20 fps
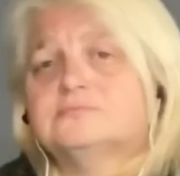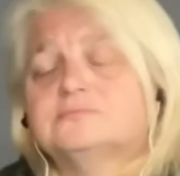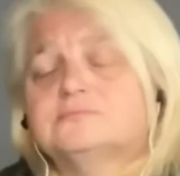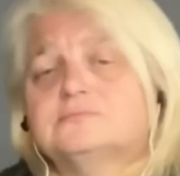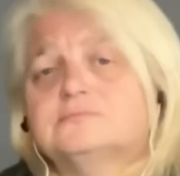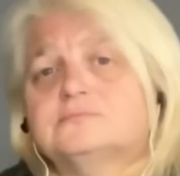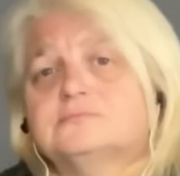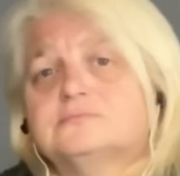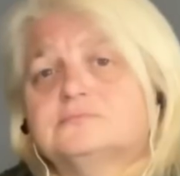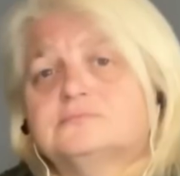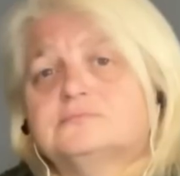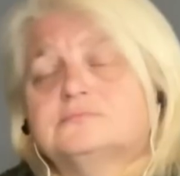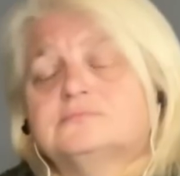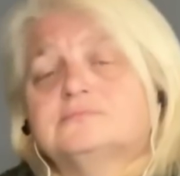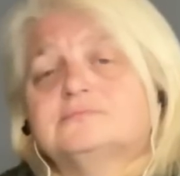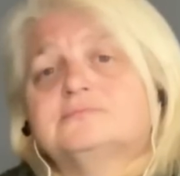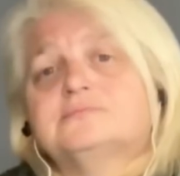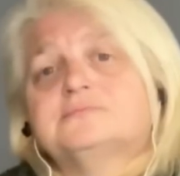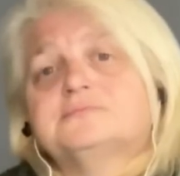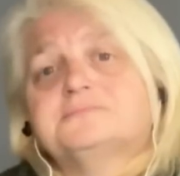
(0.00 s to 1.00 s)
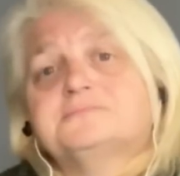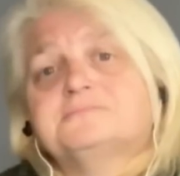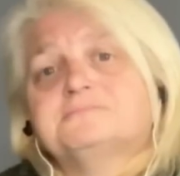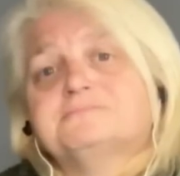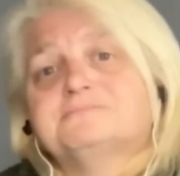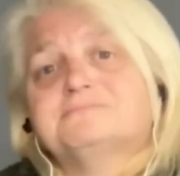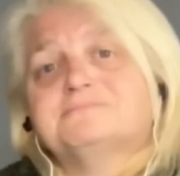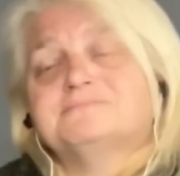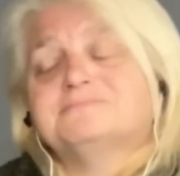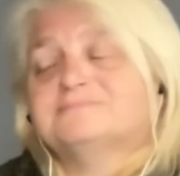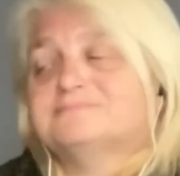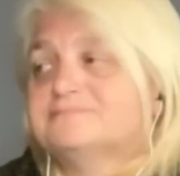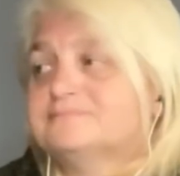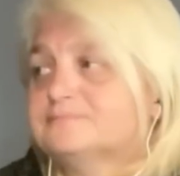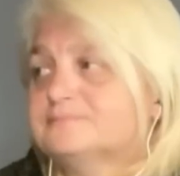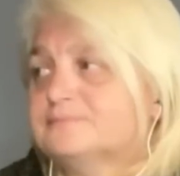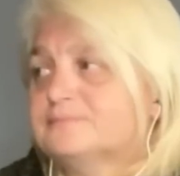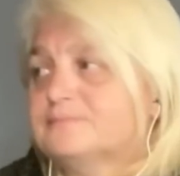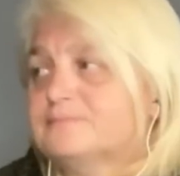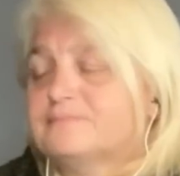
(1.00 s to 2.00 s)

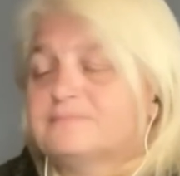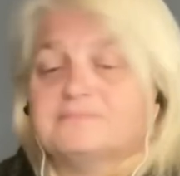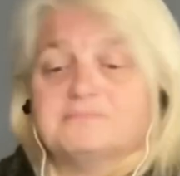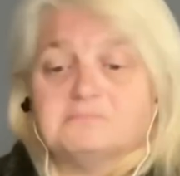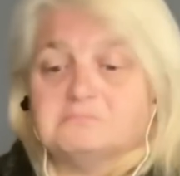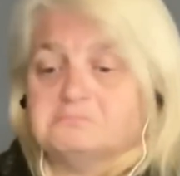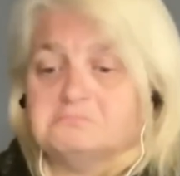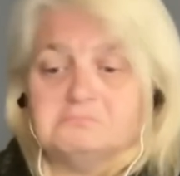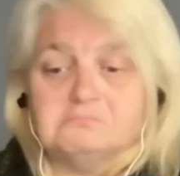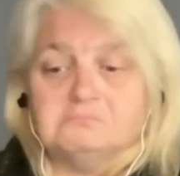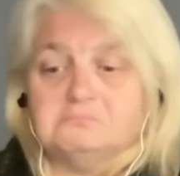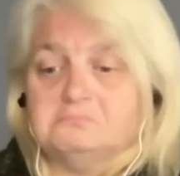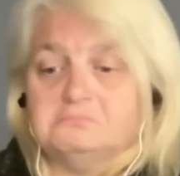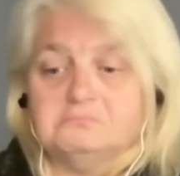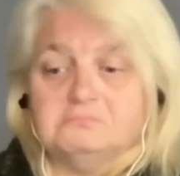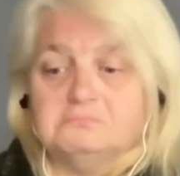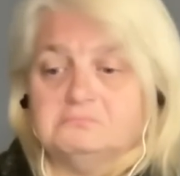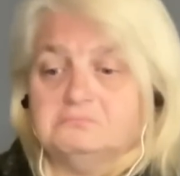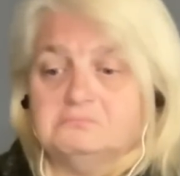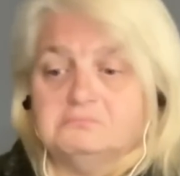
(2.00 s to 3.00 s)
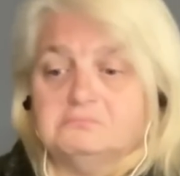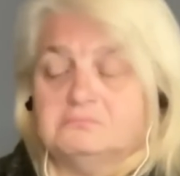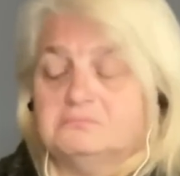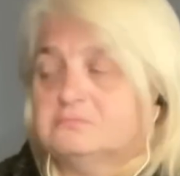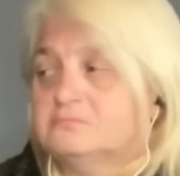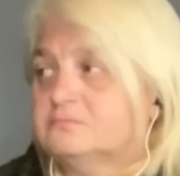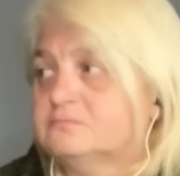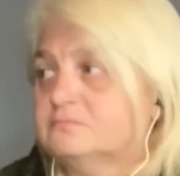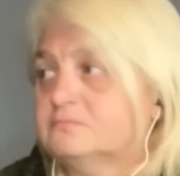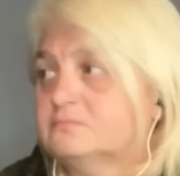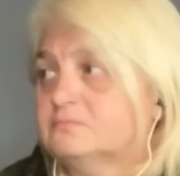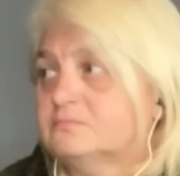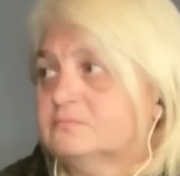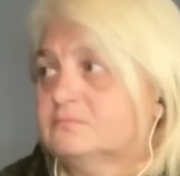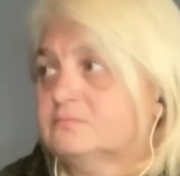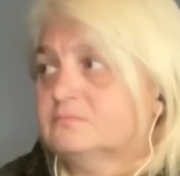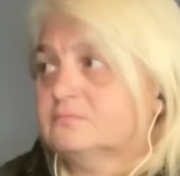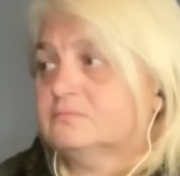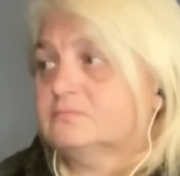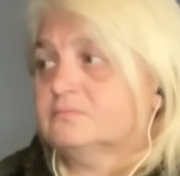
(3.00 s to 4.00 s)

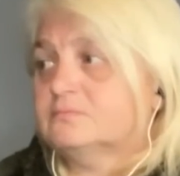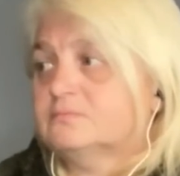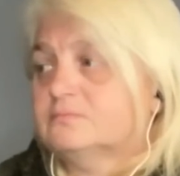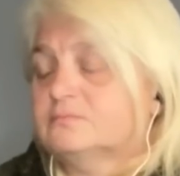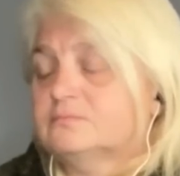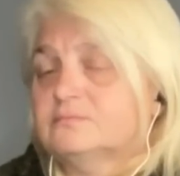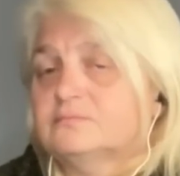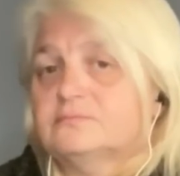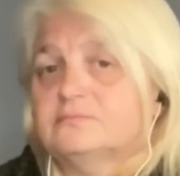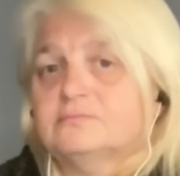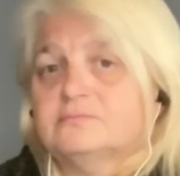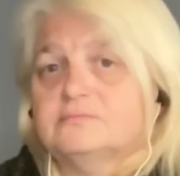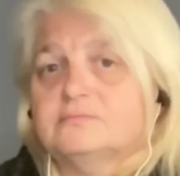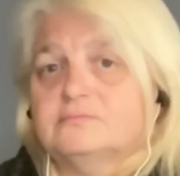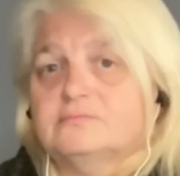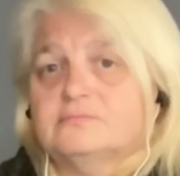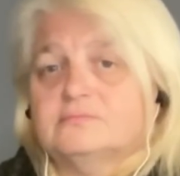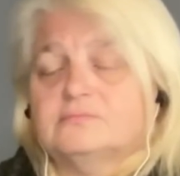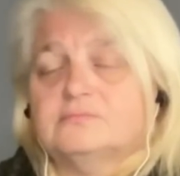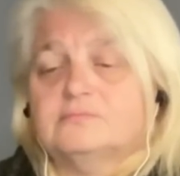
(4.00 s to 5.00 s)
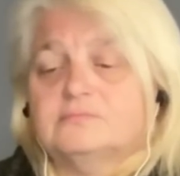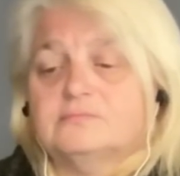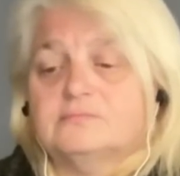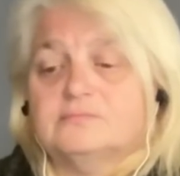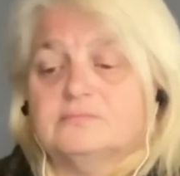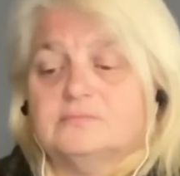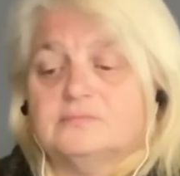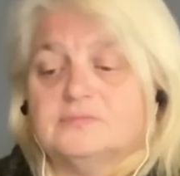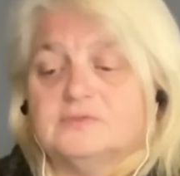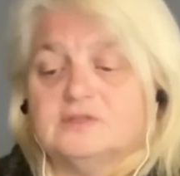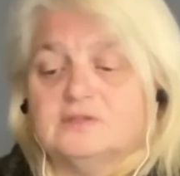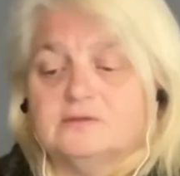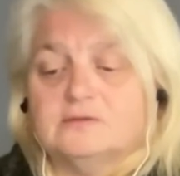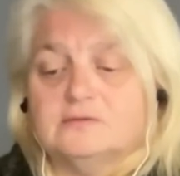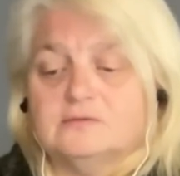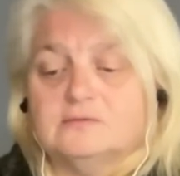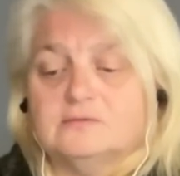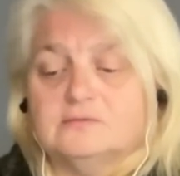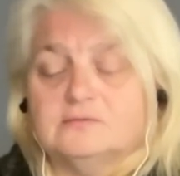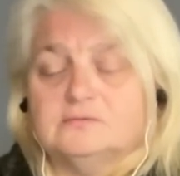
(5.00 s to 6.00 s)

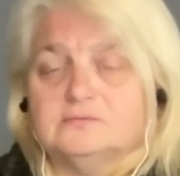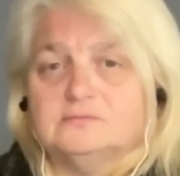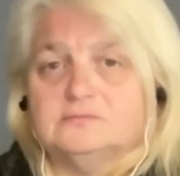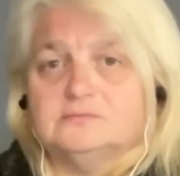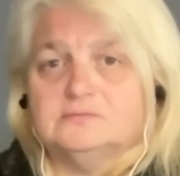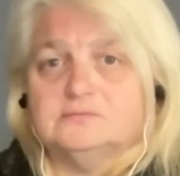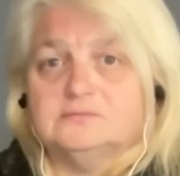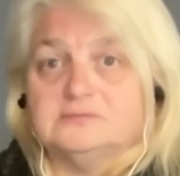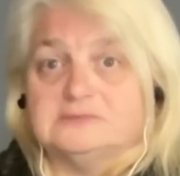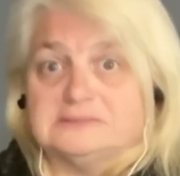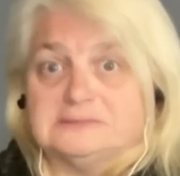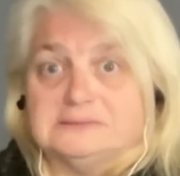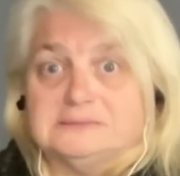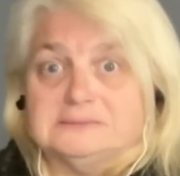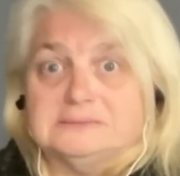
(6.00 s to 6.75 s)
[no speech]